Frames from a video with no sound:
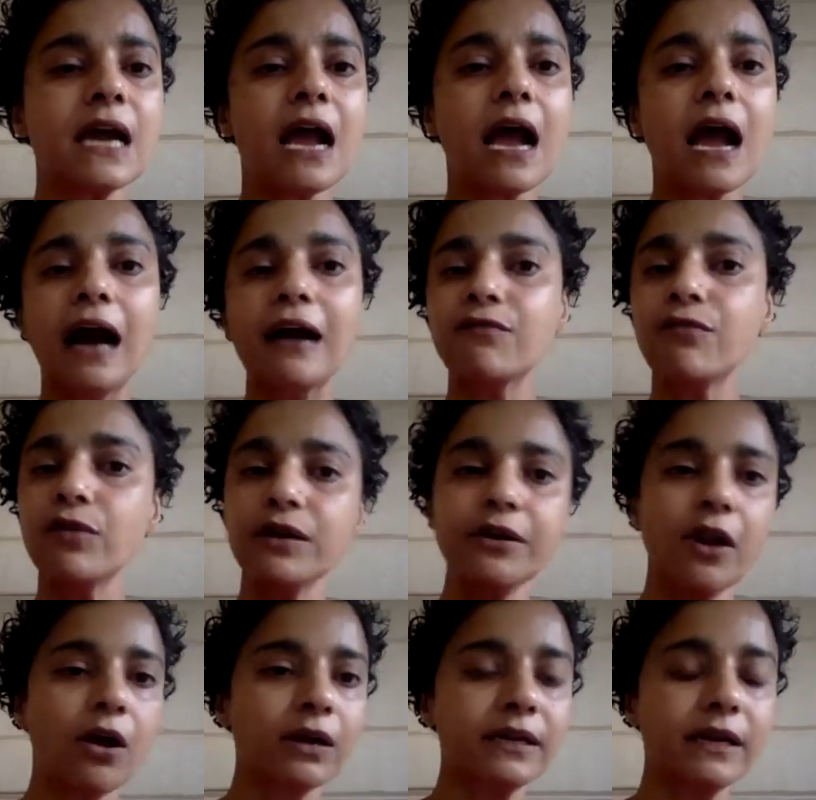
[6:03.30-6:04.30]
I would
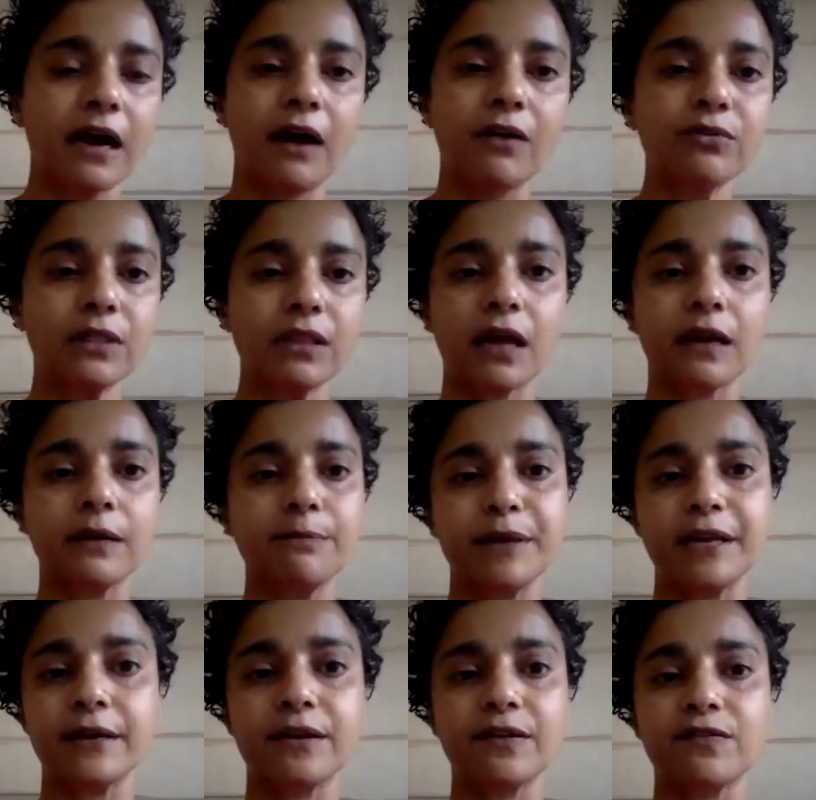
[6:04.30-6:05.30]
not count that
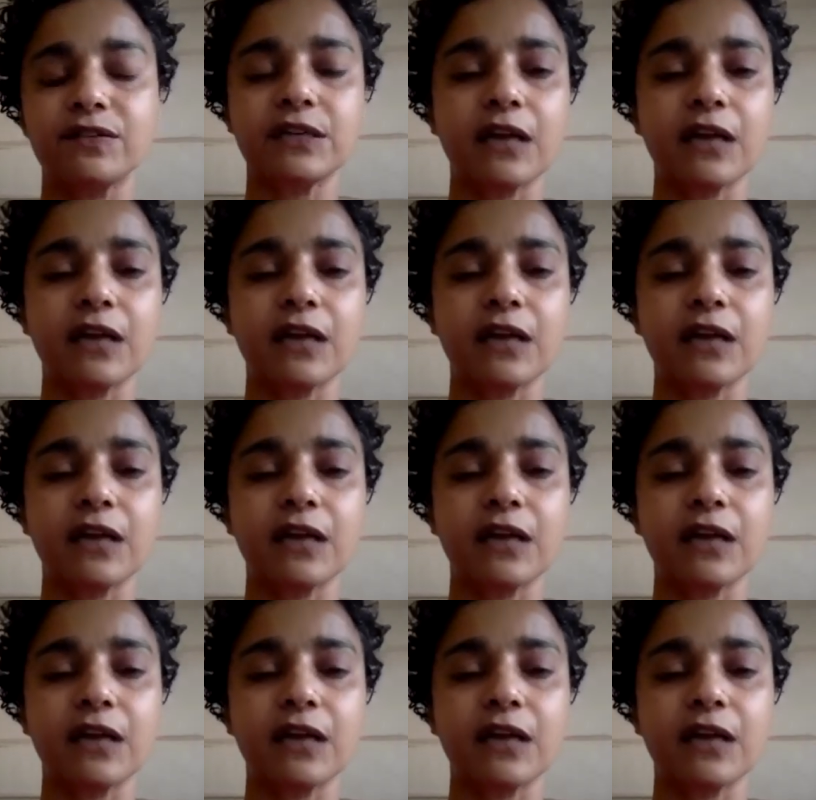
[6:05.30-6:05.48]
period of